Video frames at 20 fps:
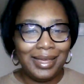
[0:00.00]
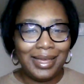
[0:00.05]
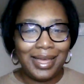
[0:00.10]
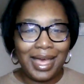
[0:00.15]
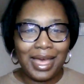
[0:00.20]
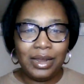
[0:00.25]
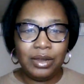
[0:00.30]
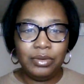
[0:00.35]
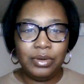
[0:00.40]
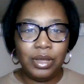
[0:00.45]

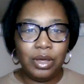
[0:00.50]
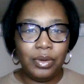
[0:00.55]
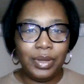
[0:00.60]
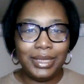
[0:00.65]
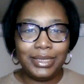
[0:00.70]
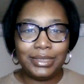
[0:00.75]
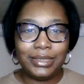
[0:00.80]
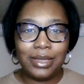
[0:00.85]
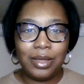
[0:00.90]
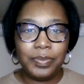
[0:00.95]
I don't know,
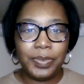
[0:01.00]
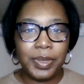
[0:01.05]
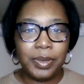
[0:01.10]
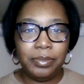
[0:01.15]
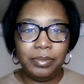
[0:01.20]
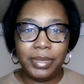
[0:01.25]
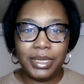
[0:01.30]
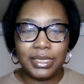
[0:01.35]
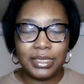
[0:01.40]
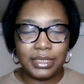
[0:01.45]
it's
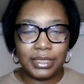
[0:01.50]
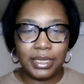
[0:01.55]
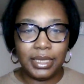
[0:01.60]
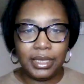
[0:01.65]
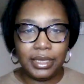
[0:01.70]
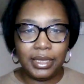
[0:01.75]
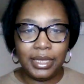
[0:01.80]
something missing.